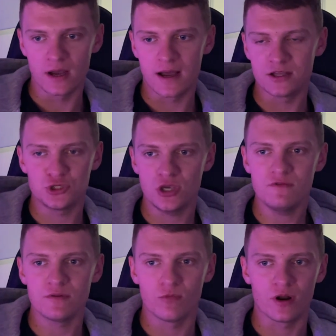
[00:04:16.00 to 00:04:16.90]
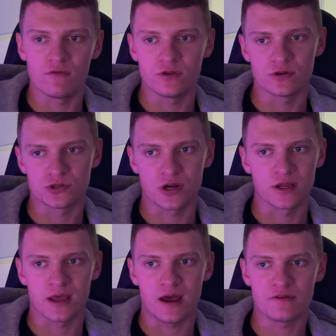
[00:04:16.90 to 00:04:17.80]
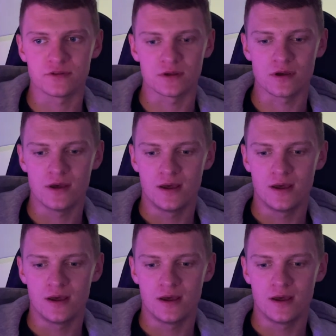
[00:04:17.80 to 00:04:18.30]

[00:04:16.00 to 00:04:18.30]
achieving whatever you're trying to get after.